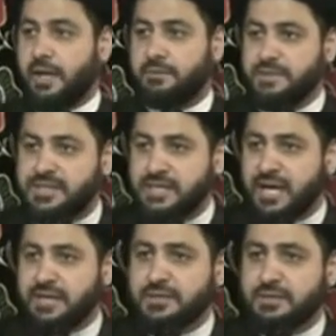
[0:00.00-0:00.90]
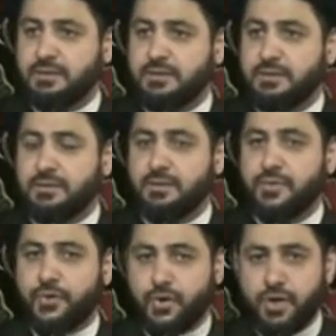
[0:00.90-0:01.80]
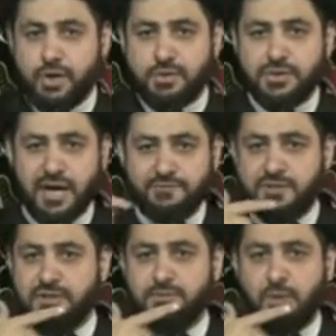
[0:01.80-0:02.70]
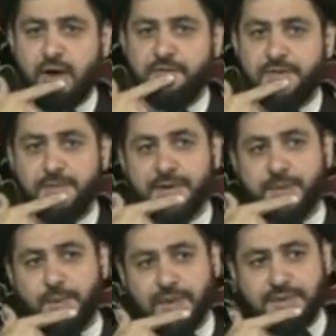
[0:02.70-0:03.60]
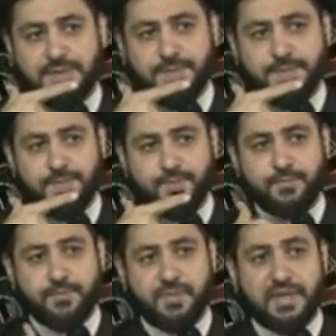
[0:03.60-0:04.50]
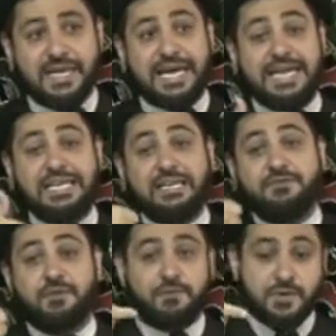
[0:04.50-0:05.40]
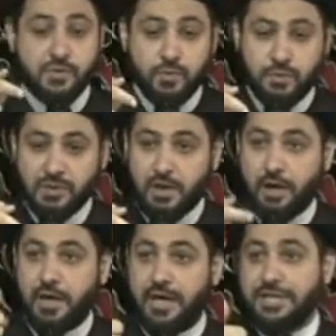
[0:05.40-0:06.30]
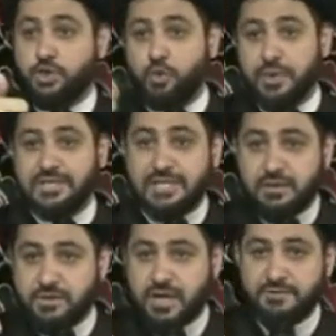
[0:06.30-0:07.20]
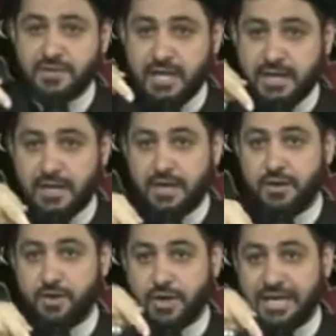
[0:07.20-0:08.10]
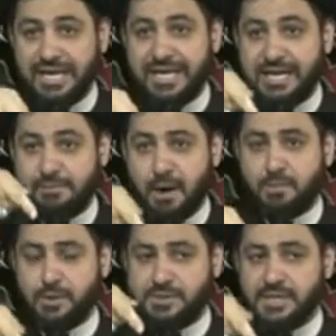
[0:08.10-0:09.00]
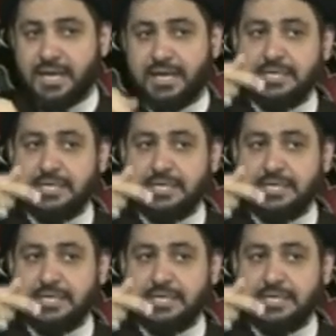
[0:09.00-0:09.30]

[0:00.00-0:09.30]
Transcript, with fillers: and we see that 30 years after that, Muawiyah become what? The Caliph of Rasulullah. And 20 years after that, they're killing Imam Hussein